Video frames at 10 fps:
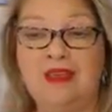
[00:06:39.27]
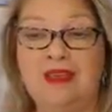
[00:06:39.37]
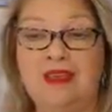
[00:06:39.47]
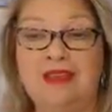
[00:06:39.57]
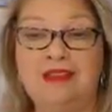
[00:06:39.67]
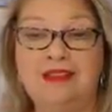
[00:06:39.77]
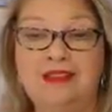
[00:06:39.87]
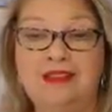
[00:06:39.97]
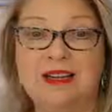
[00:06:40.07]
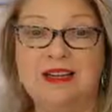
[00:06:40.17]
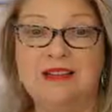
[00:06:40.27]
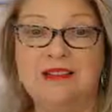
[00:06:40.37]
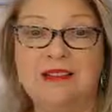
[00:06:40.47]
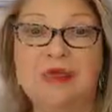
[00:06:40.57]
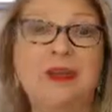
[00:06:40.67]
and
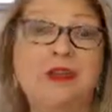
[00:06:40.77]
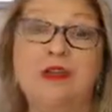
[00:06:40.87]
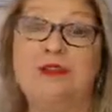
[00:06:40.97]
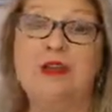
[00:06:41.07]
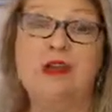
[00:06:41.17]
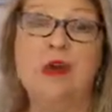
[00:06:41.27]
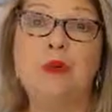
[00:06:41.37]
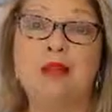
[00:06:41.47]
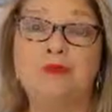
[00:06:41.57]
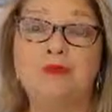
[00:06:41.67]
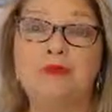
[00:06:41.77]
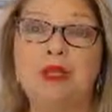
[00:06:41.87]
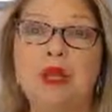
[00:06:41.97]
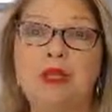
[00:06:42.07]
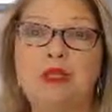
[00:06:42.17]
you might not even know it.
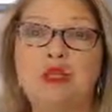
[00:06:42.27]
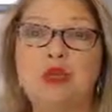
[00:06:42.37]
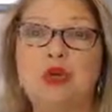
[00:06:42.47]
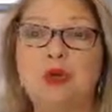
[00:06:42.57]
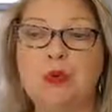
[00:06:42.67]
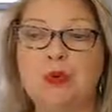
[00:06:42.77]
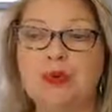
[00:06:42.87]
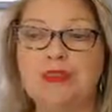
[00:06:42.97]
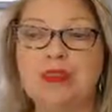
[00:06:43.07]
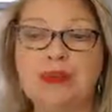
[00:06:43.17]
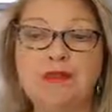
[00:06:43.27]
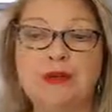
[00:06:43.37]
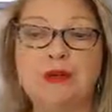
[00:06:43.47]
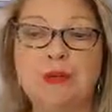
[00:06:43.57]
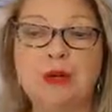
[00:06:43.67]
So that's
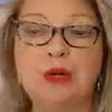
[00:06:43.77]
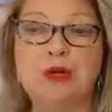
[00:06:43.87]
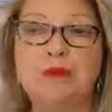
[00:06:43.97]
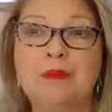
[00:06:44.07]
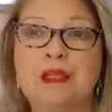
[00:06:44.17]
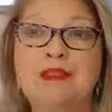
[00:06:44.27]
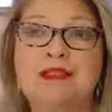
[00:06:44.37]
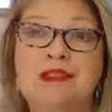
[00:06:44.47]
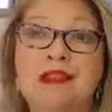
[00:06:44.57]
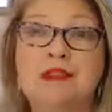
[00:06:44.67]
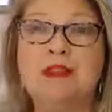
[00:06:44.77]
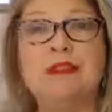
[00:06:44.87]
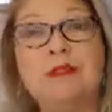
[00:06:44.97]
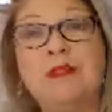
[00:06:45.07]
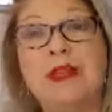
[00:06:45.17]
very important, because you have to
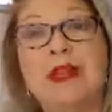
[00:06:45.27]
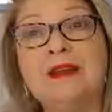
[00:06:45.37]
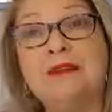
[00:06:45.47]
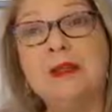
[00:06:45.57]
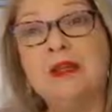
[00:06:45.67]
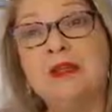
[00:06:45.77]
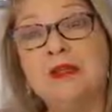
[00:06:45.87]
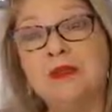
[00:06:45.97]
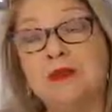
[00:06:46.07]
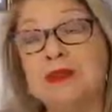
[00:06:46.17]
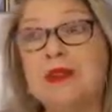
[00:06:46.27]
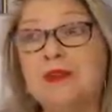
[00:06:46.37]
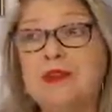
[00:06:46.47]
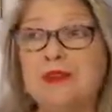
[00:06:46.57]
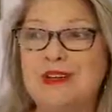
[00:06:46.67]
deal with that and put in different
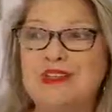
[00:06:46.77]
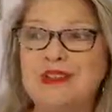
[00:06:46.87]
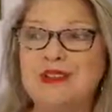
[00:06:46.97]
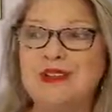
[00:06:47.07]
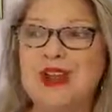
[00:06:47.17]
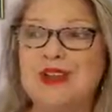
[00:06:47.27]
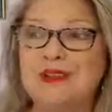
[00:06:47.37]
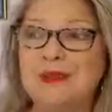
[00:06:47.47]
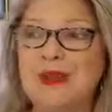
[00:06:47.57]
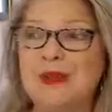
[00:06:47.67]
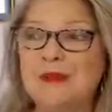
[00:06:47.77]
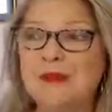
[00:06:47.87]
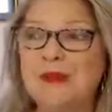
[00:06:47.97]
safety measures for that as well.